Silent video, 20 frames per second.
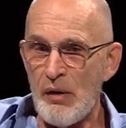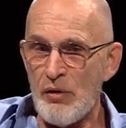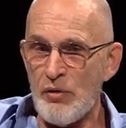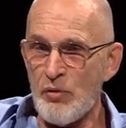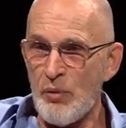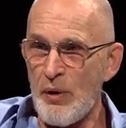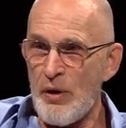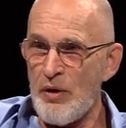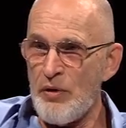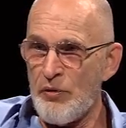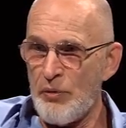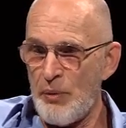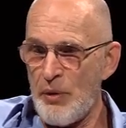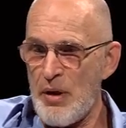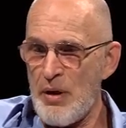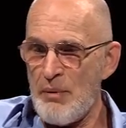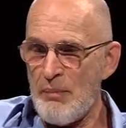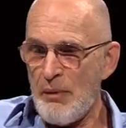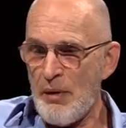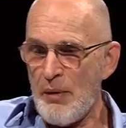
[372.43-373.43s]

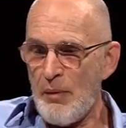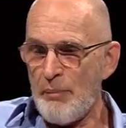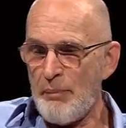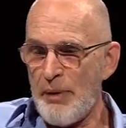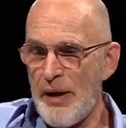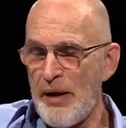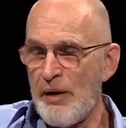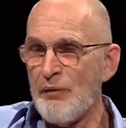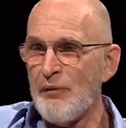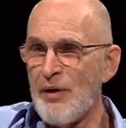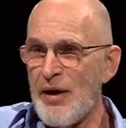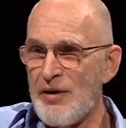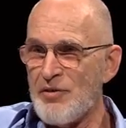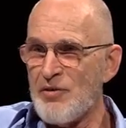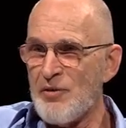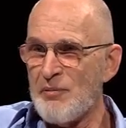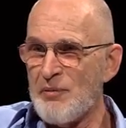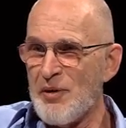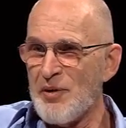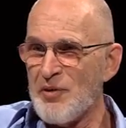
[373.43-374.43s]
23 pilot rides
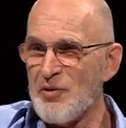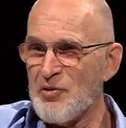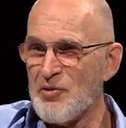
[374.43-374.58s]
in the middle,